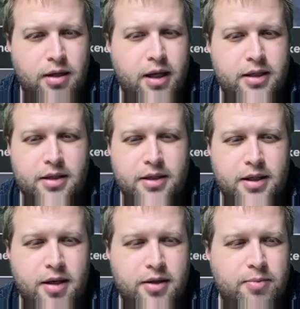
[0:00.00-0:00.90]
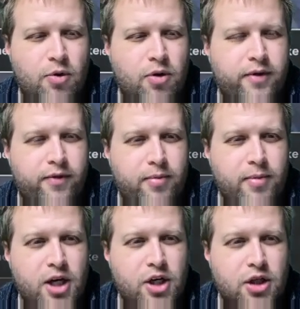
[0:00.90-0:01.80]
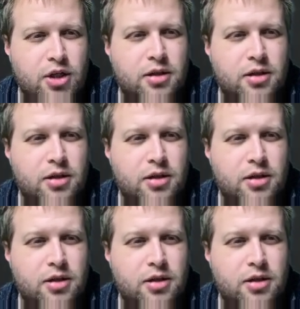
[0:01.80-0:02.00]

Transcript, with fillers: that doesn't tell us more information.